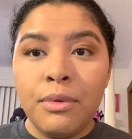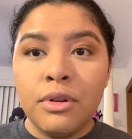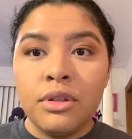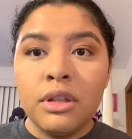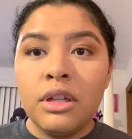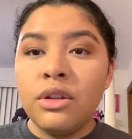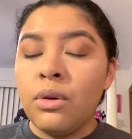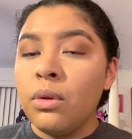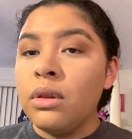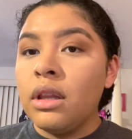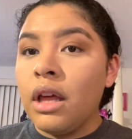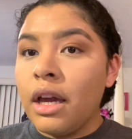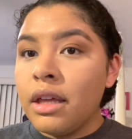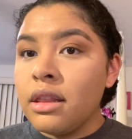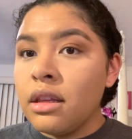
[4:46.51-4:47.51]
personally
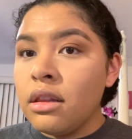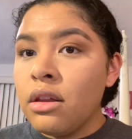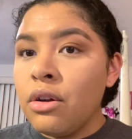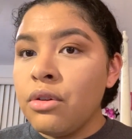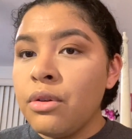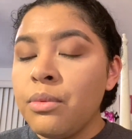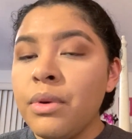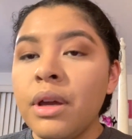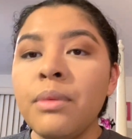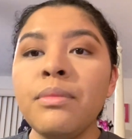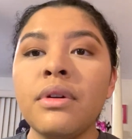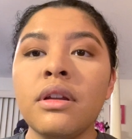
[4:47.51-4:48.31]
don't like the longer wing.